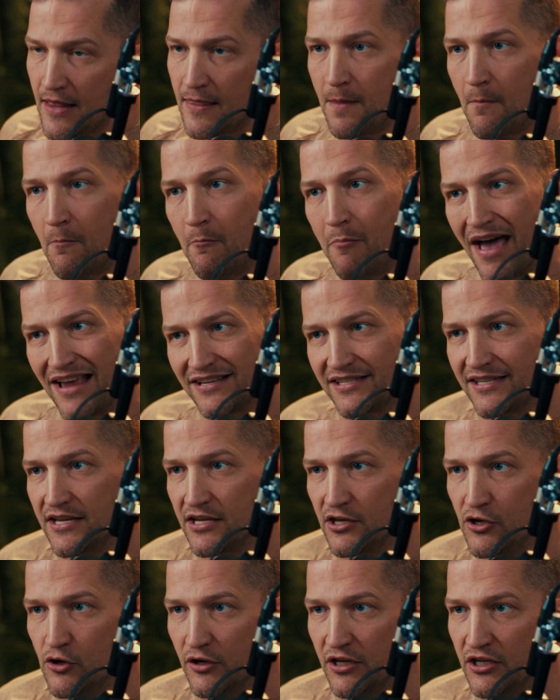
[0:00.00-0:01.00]
The best thing
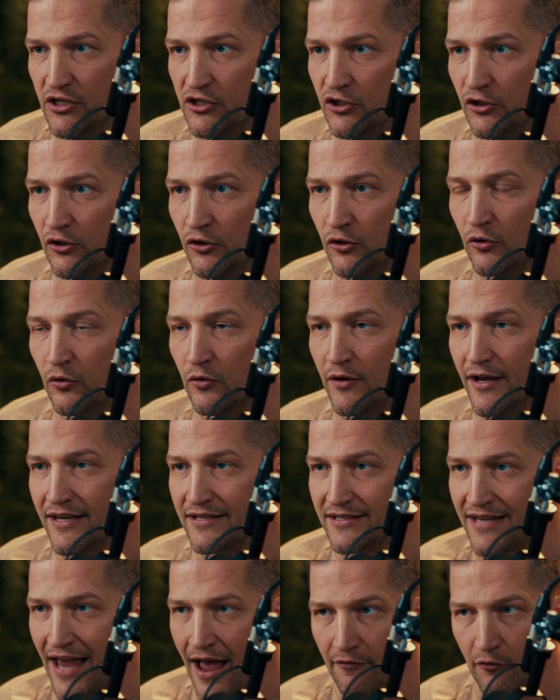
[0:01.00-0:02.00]
you can do
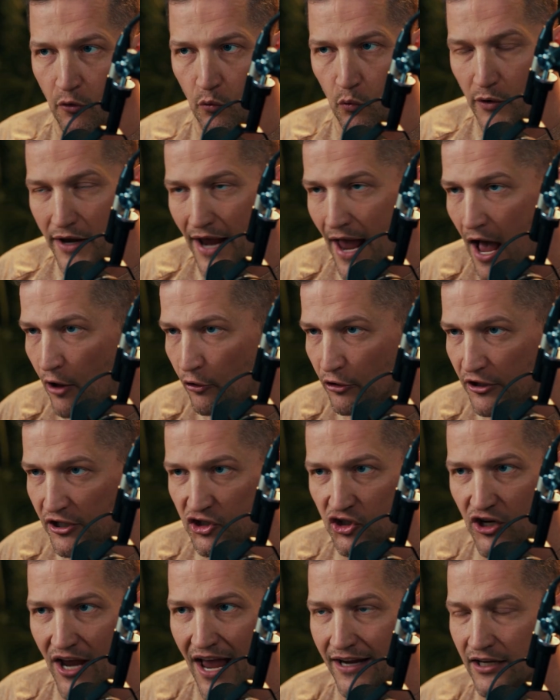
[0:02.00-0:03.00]
is have a reality
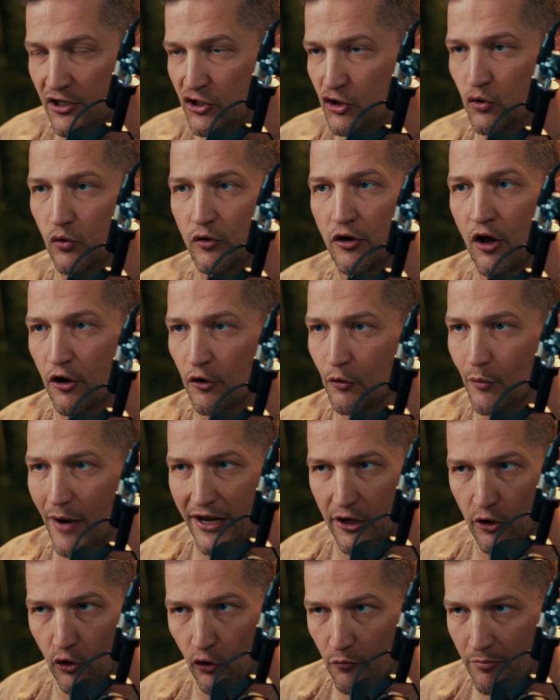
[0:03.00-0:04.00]
check and do it on a
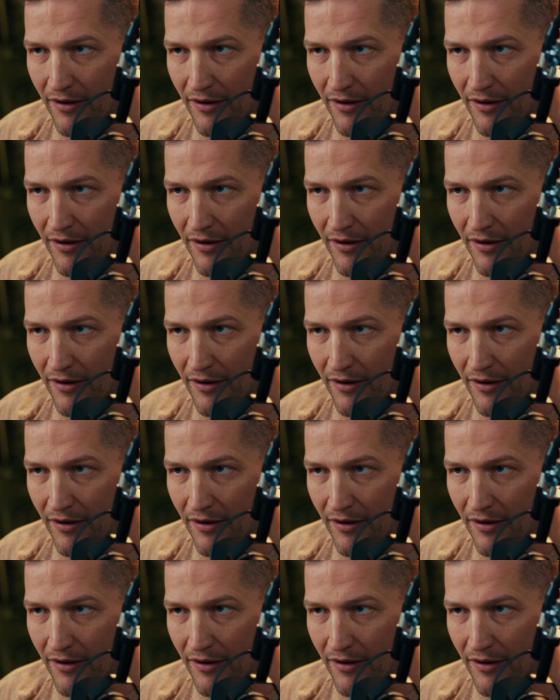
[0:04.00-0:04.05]
regular